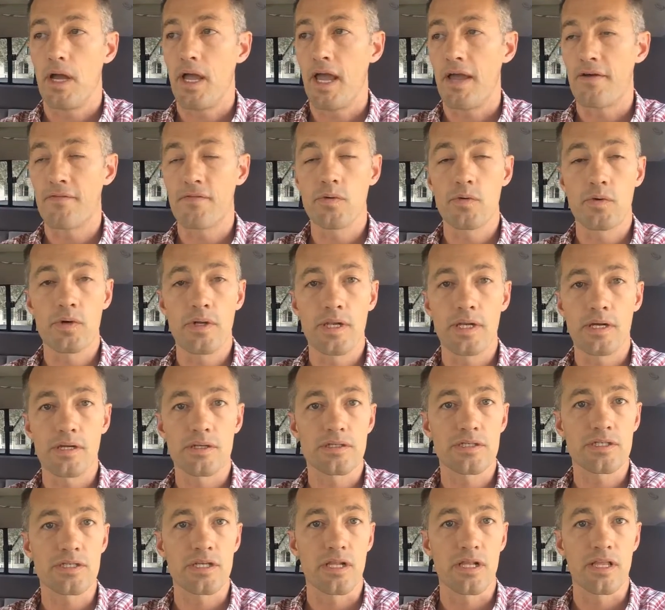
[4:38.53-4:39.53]
everyone
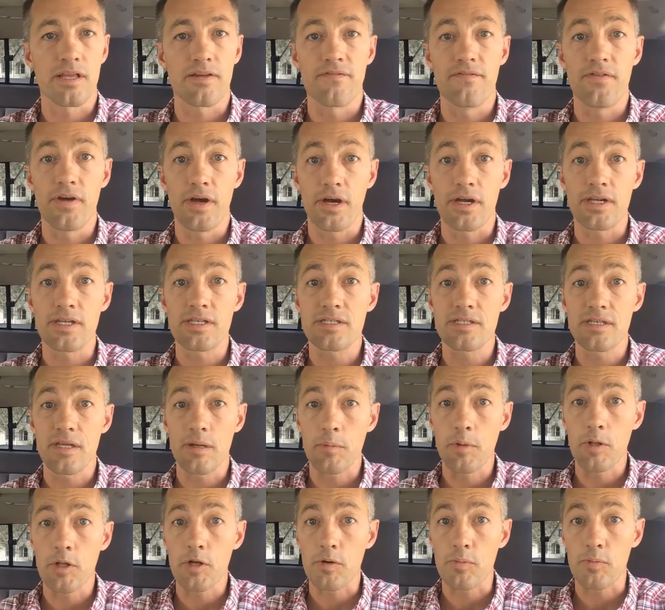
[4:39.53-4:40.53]
else selling very
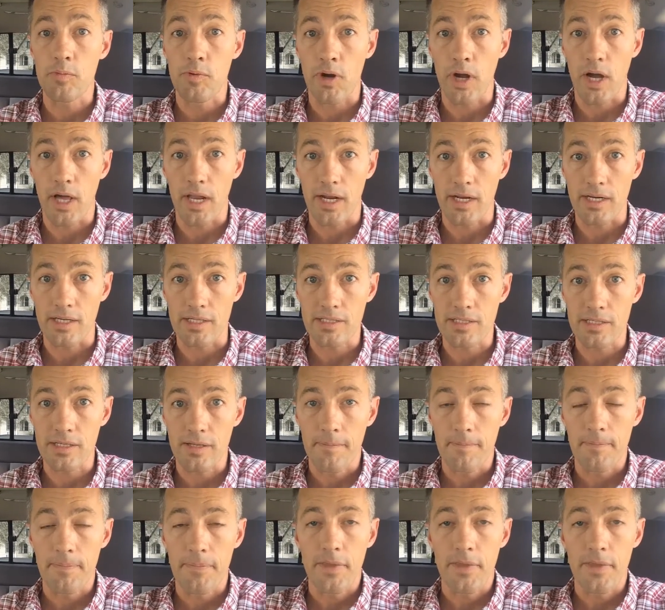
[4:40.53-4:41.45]
similar products.